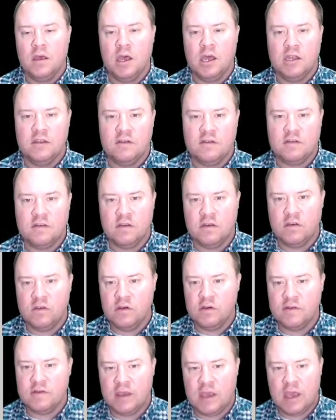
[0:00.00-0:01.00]
Just to
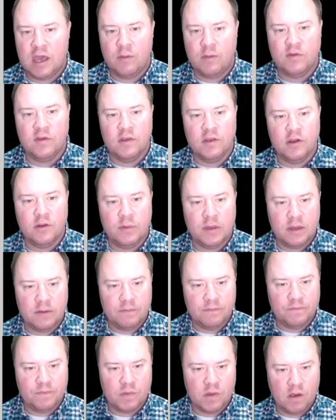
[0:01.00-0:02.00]
close the gaps a little bit.
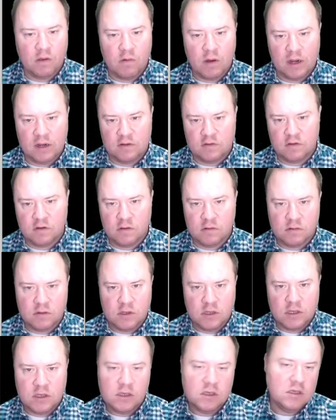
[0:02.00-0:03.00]
All right, so
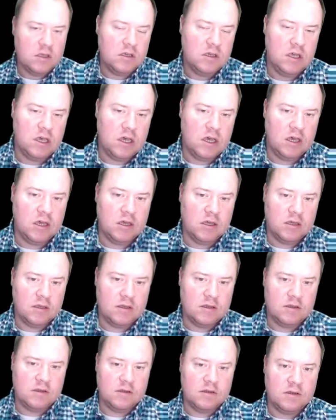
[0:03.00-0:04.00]
a
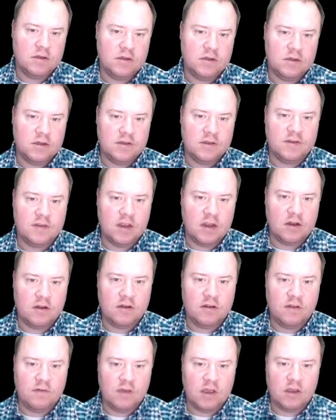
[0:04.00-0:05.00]
standard
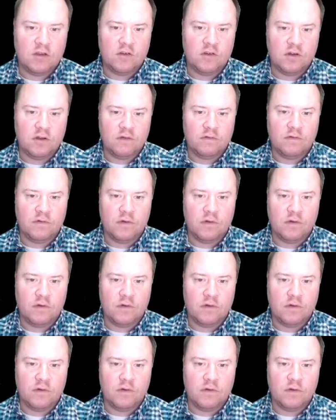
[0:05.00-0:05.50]
deviation